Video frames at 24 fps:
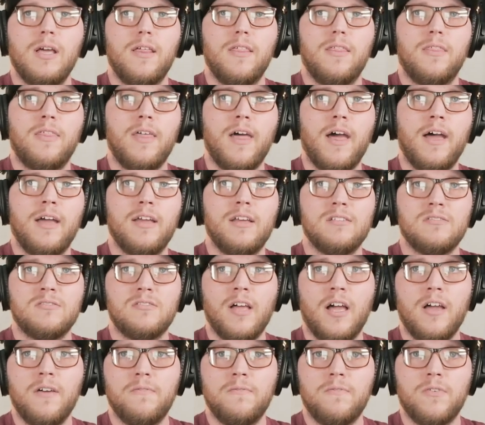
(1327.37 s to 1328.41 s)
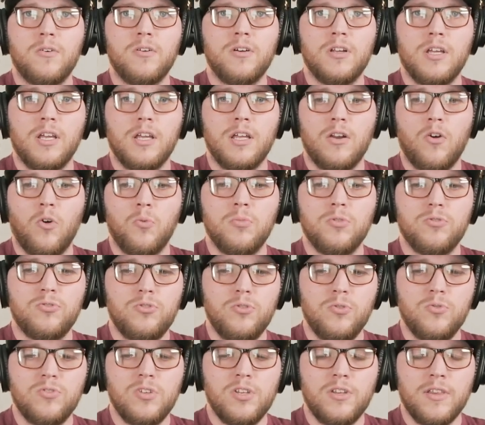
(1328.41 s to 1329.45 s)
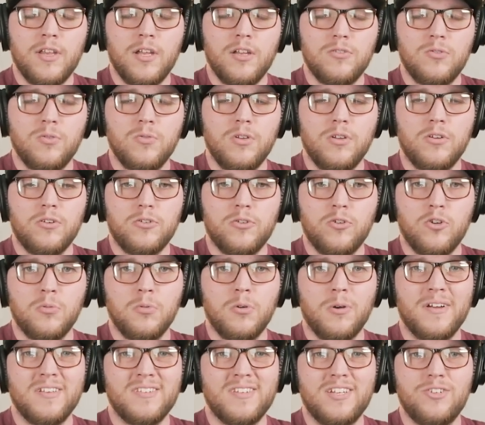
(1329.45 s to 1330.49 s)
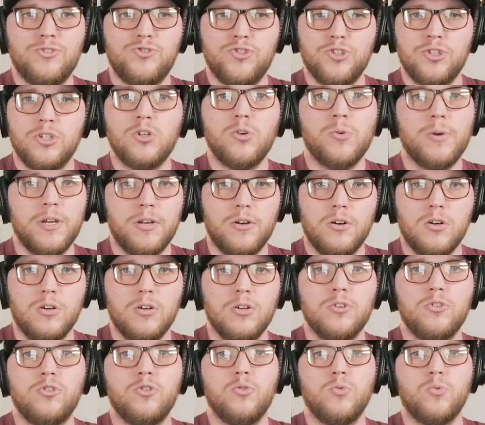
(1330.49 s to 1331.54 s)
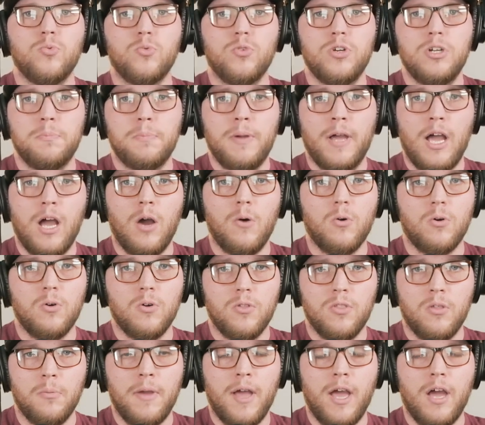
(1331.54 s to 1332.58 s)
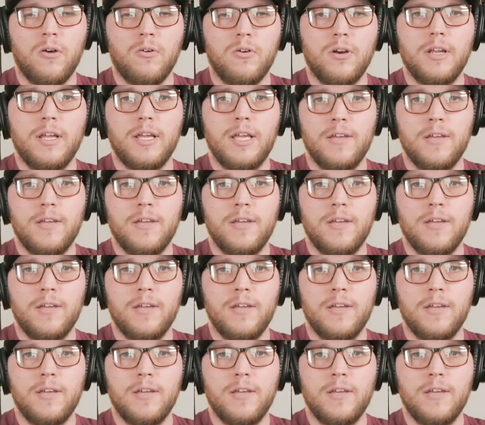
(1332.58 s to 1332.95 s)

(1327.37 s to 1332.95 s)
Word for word: that is diverting and almost using that 2-liter turbo as a generator to repower the battery.